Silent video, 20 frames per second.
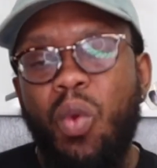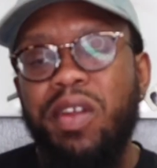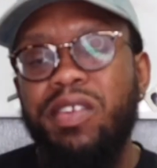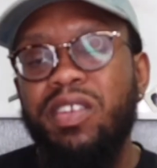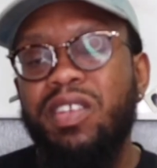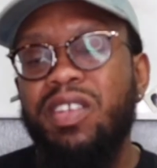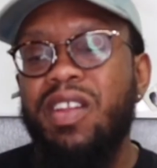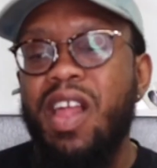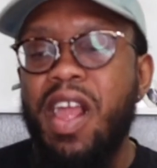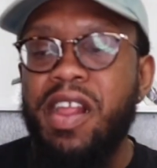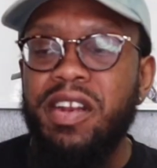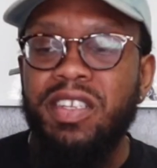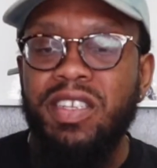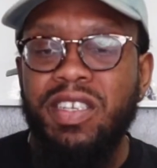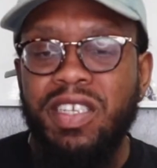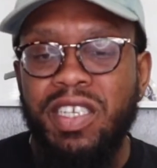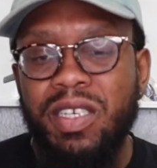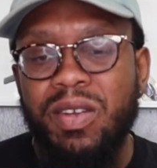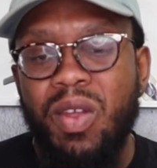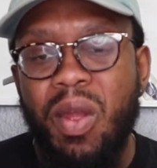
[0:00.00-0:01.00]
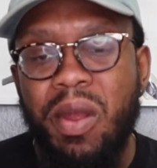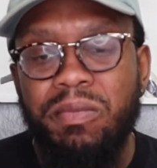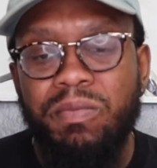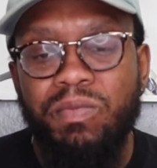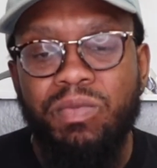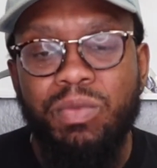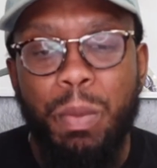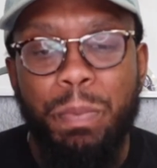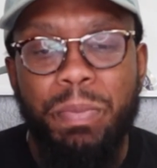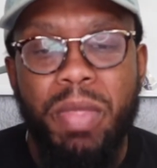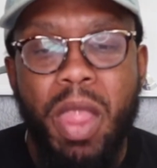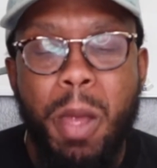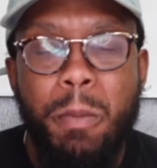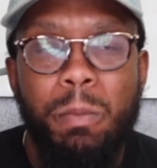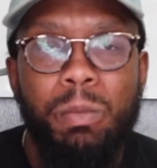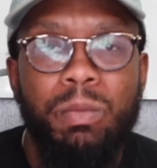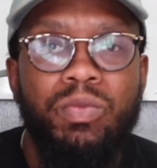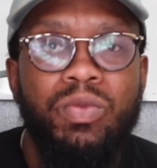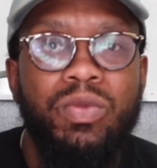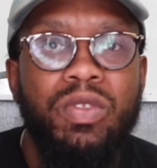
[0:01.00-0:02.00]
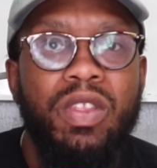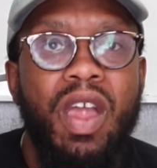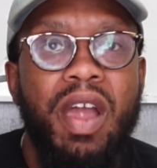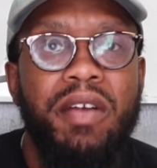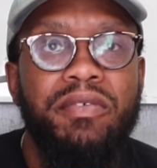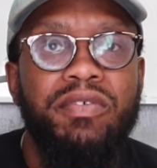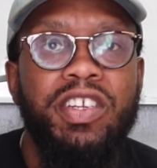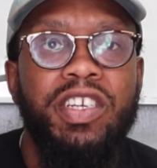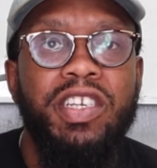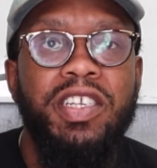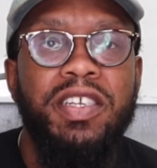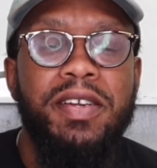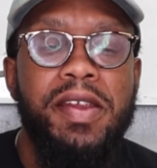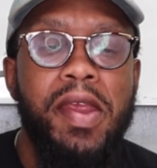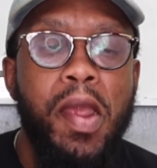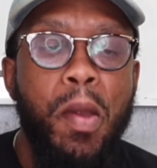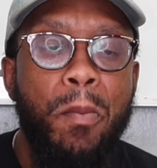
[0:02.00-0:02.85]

Slightly there, not really.